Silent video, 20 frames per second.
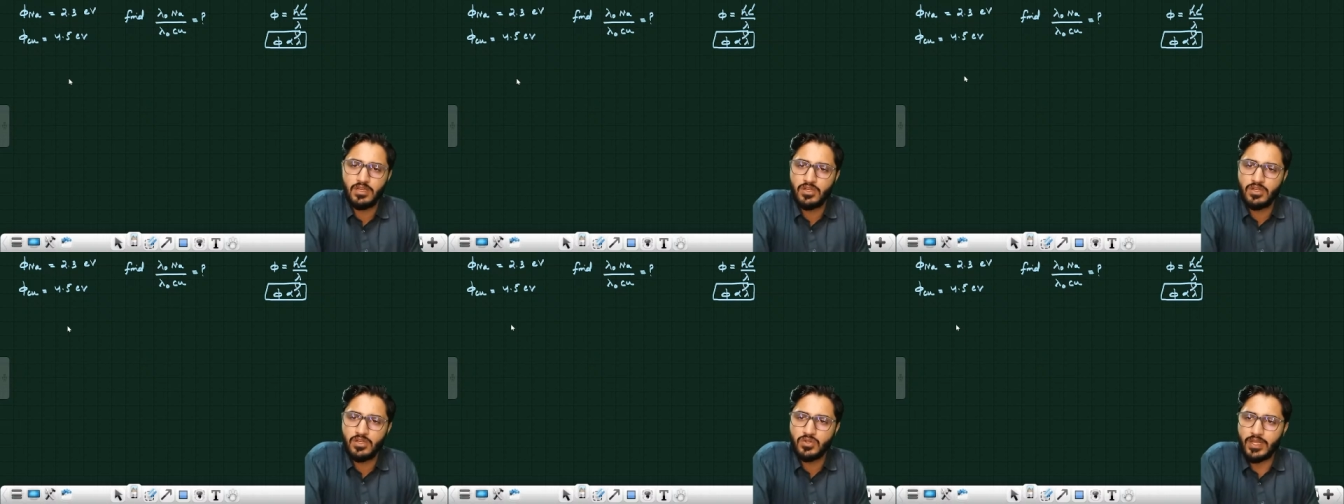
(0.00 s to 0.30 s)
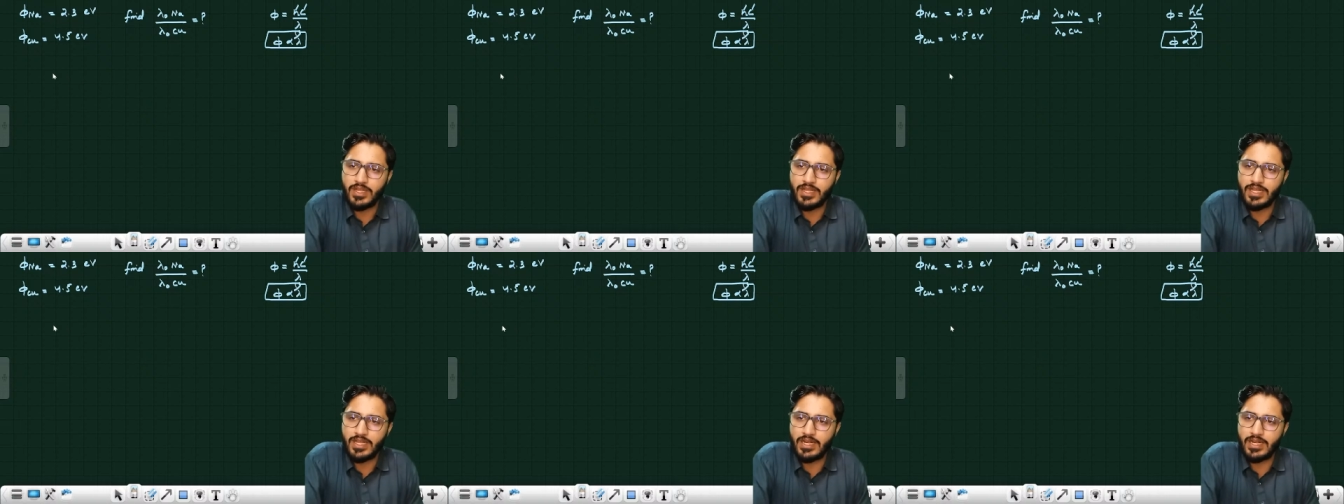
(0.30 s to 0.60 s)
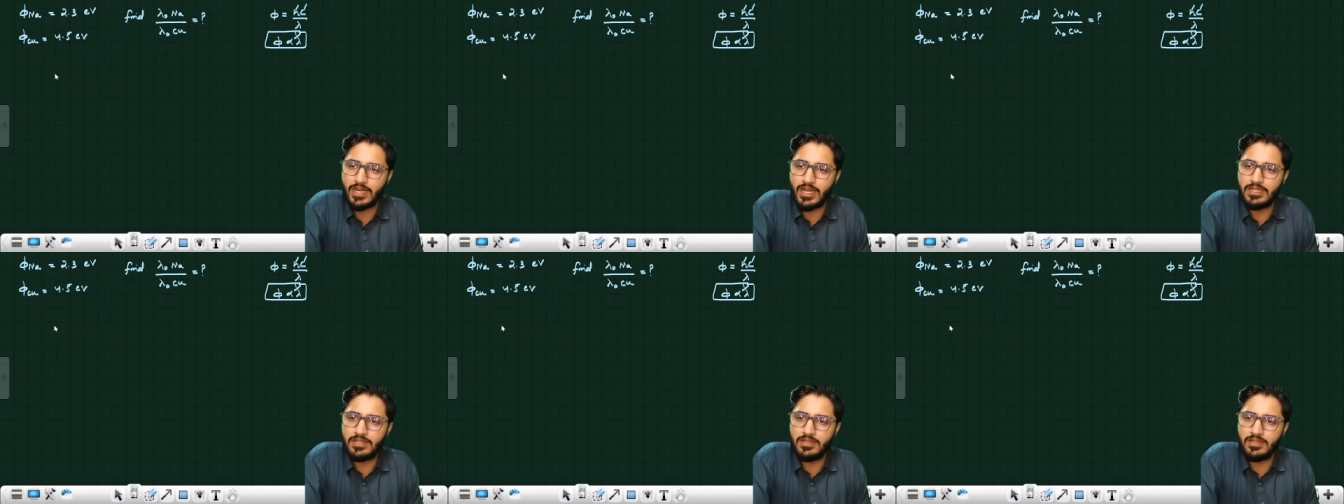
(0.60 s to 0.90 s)
So I can
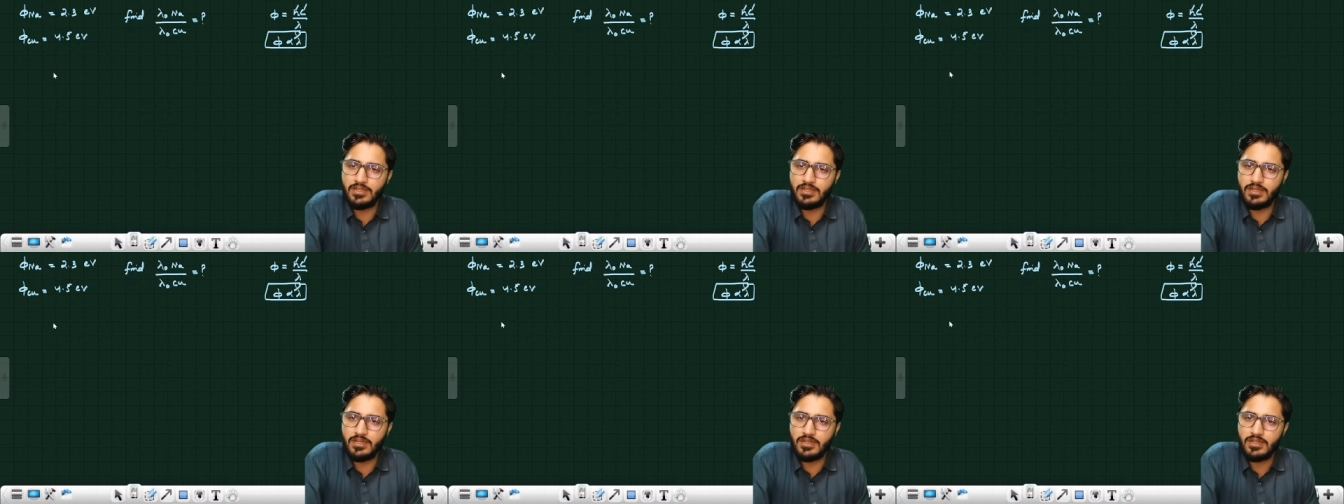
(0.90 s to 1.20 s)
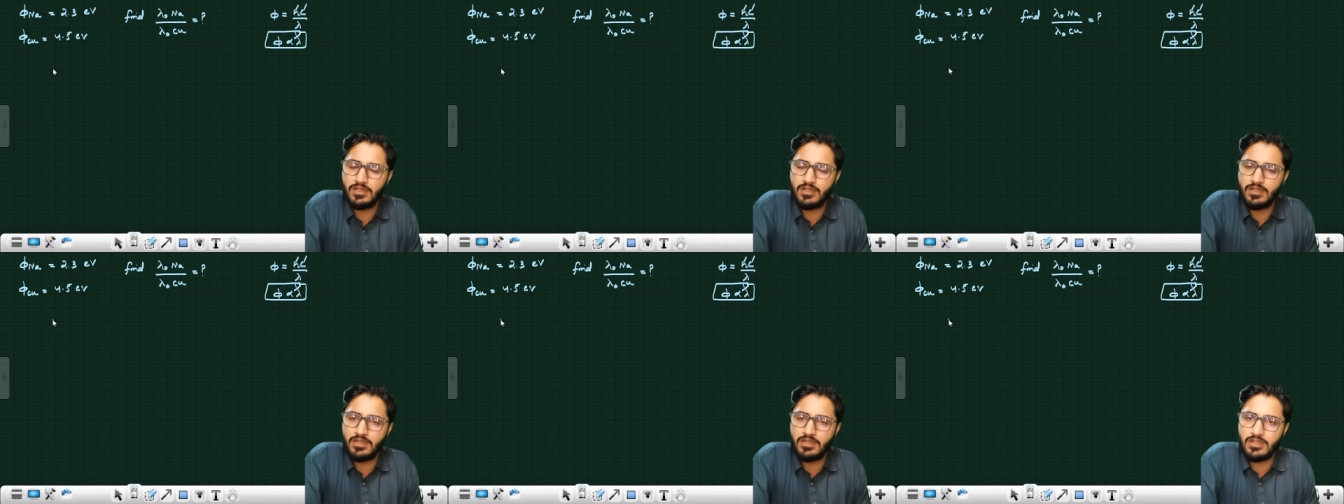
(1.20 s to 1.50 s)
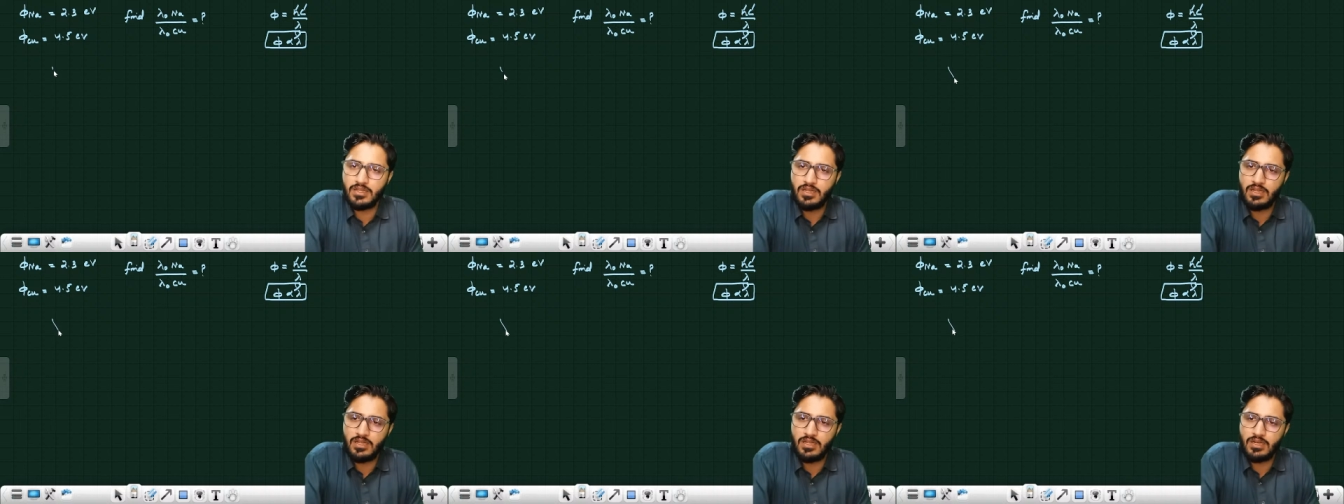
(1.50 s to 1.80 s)
write here
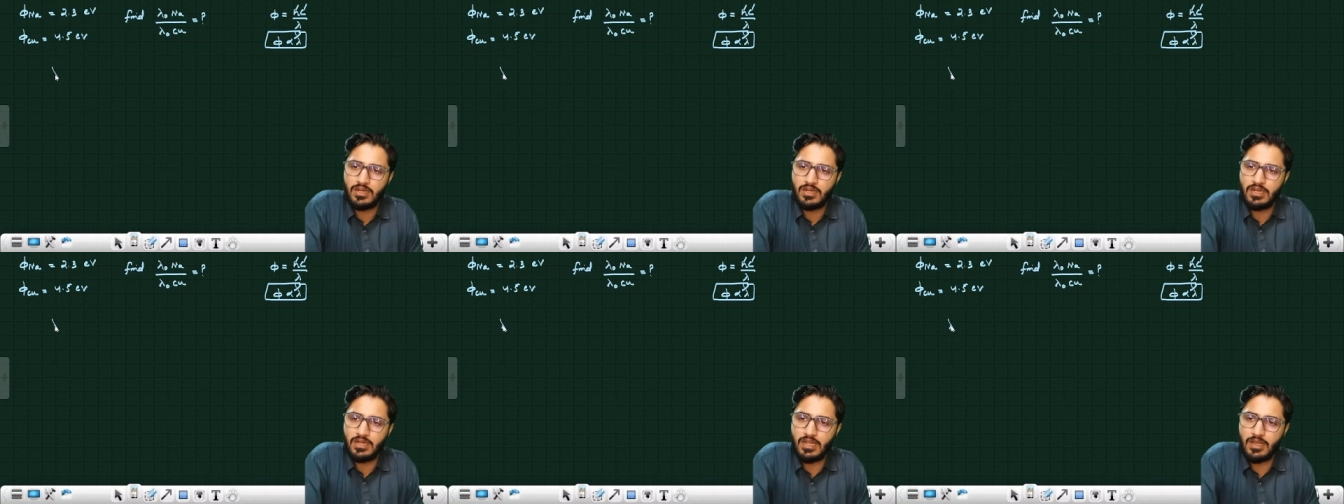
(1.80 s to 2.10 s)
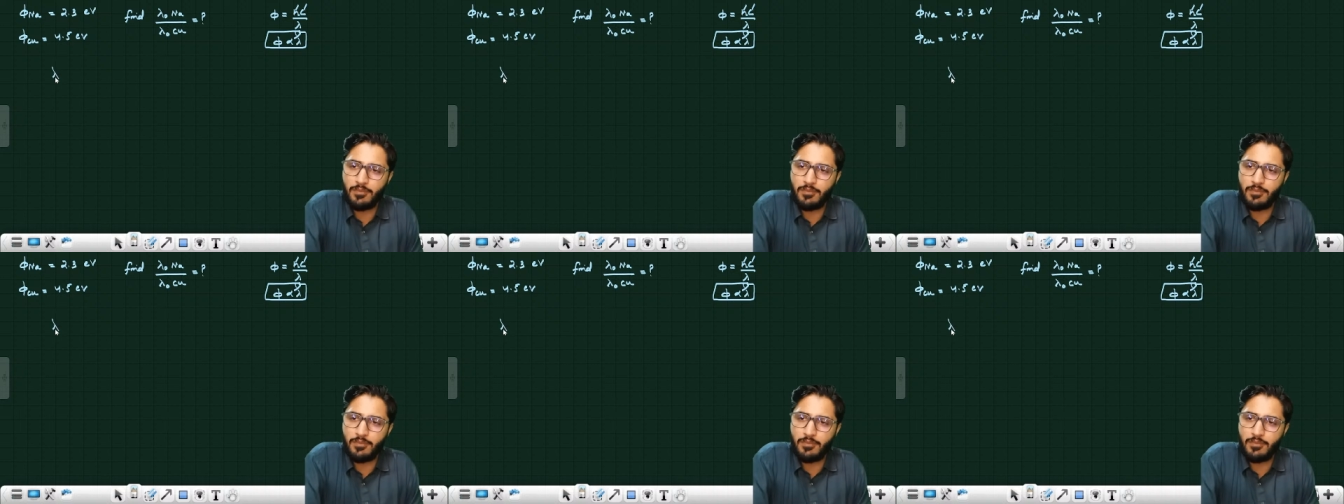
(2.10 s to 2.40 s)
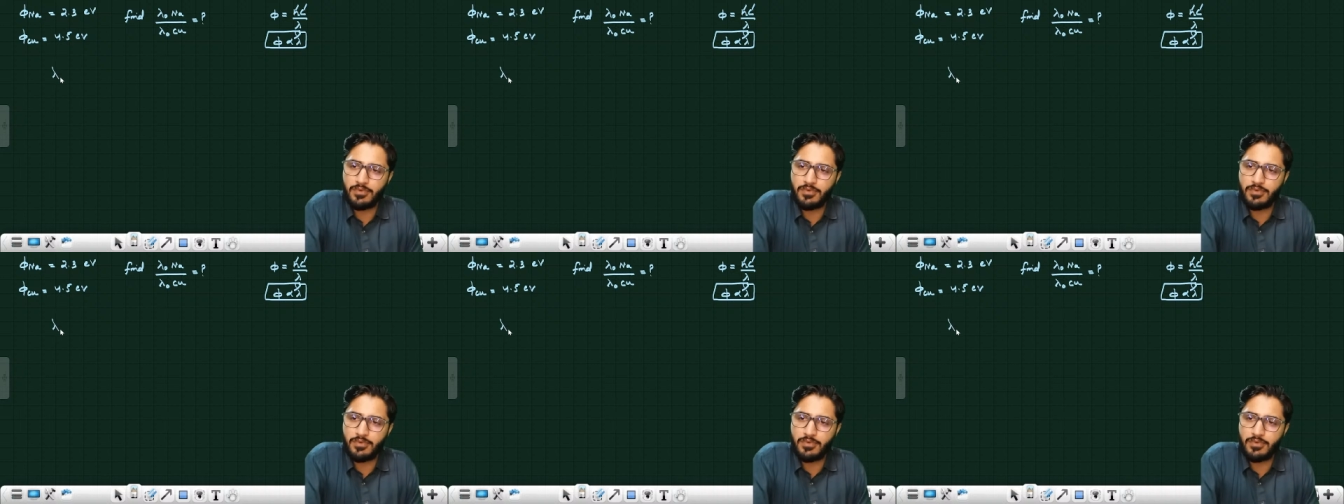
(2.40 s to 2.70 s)

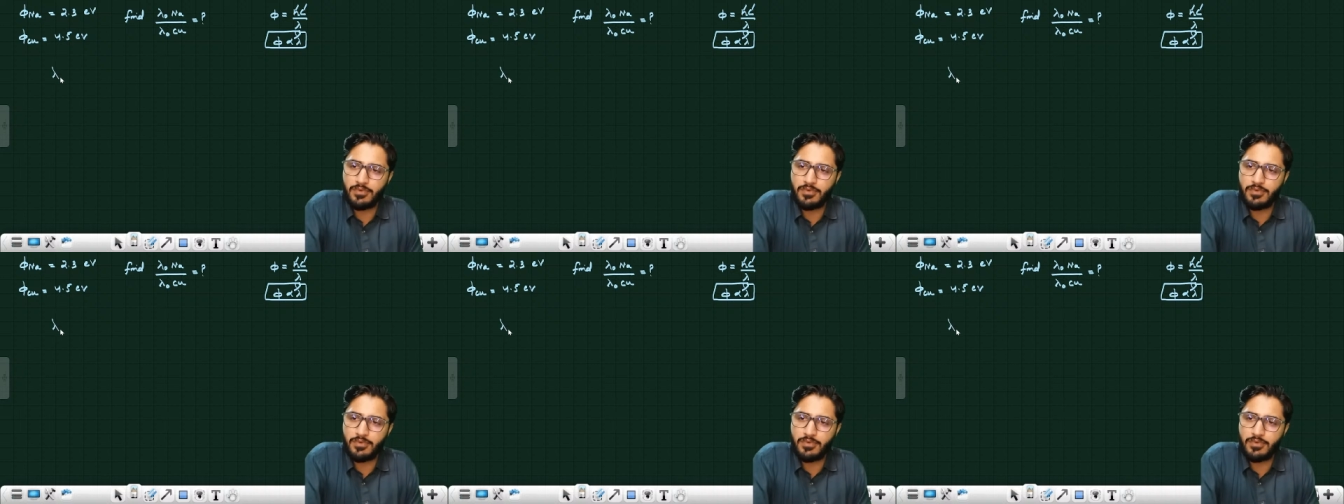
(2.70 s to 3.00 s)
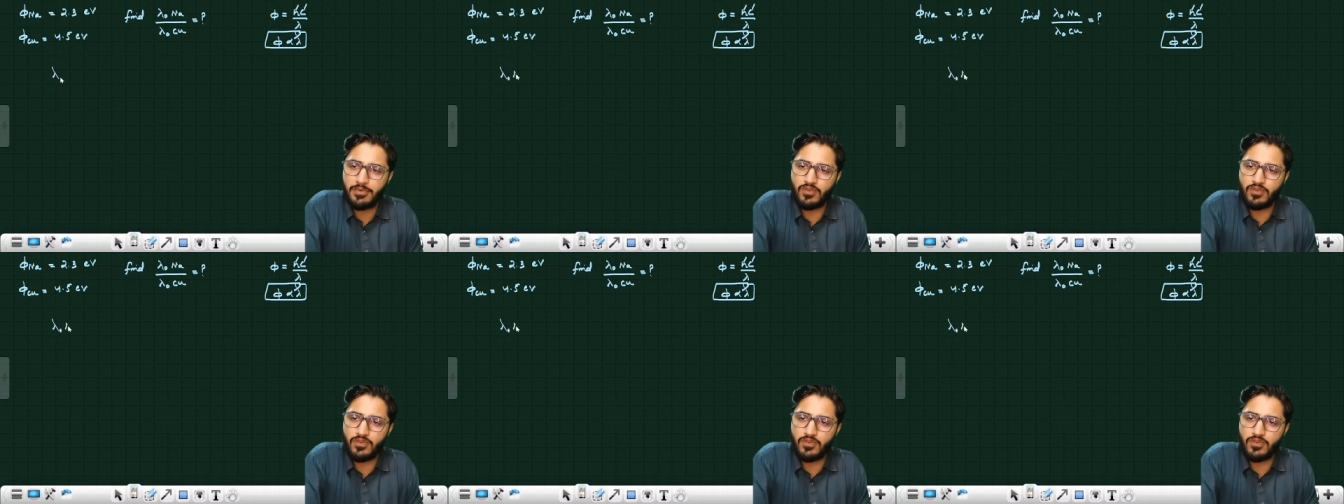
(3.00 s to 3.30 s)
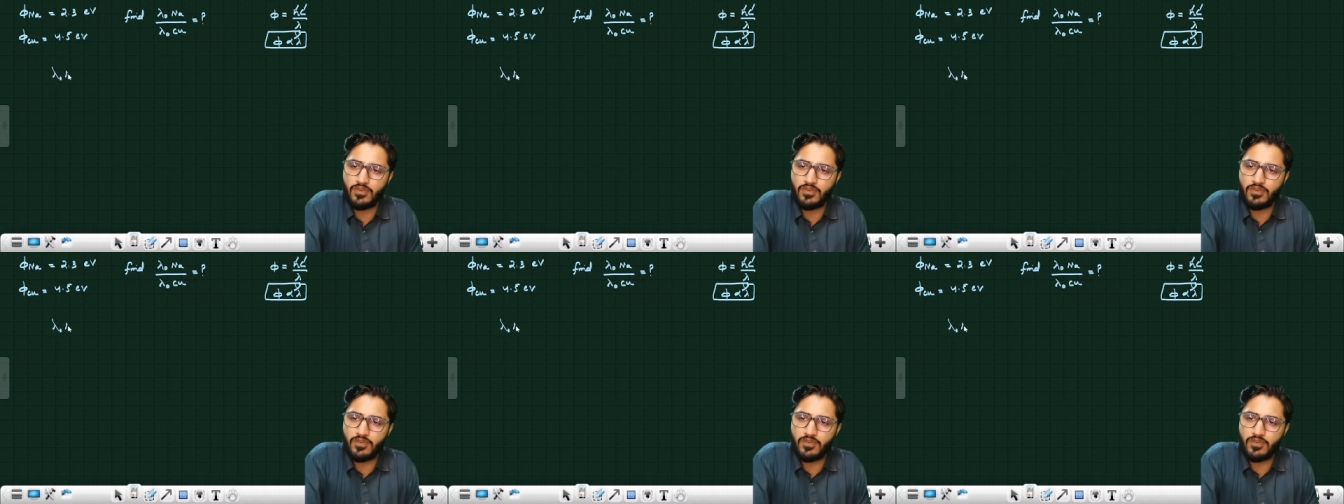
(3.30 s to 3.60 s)
lambda naught of
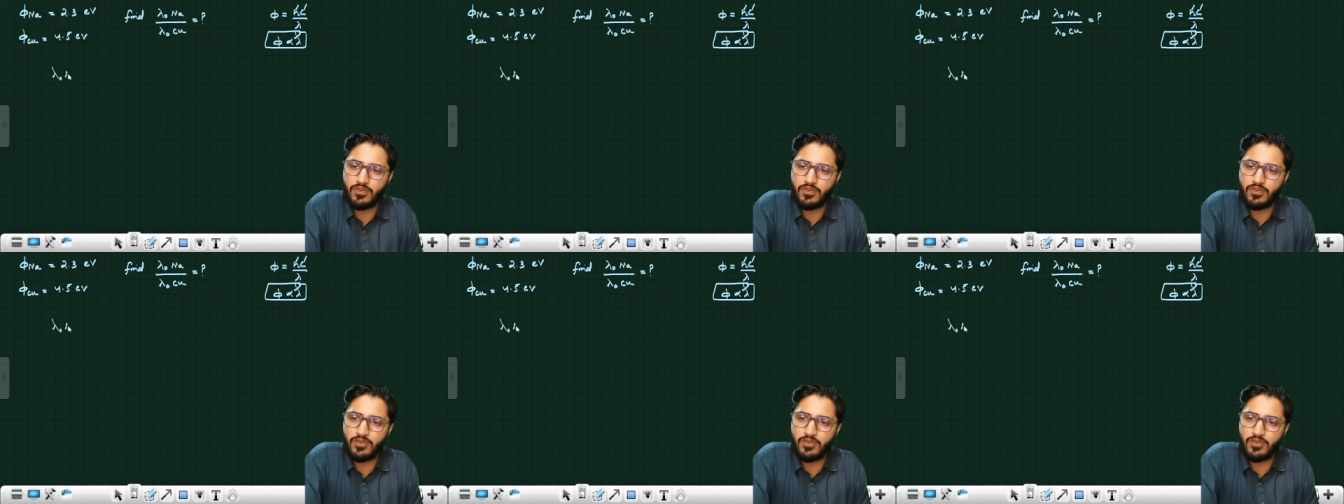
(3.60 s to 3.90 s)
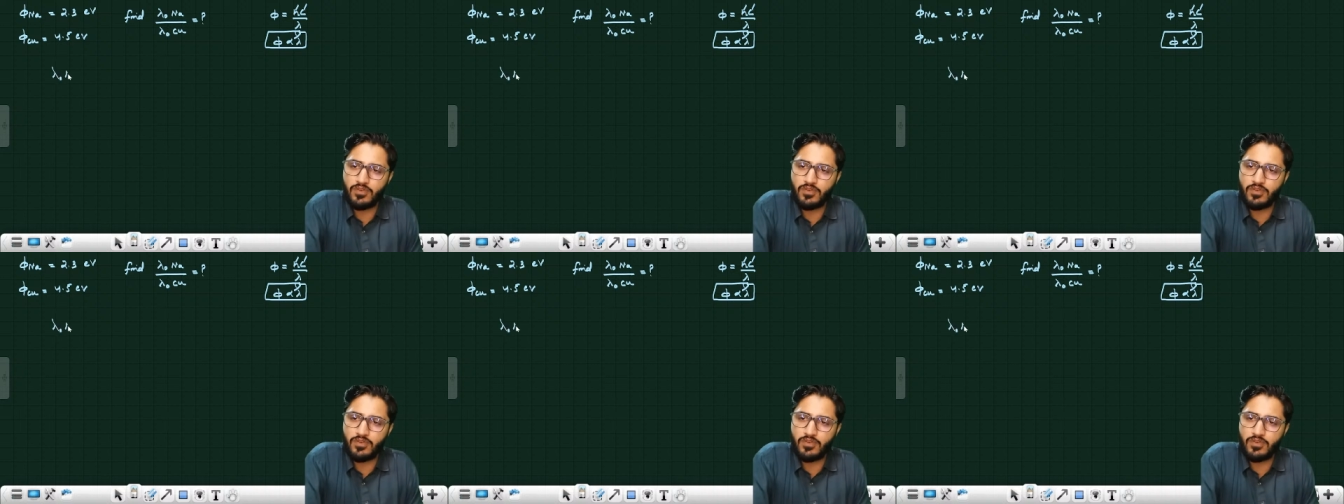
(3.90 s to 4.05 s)
sodium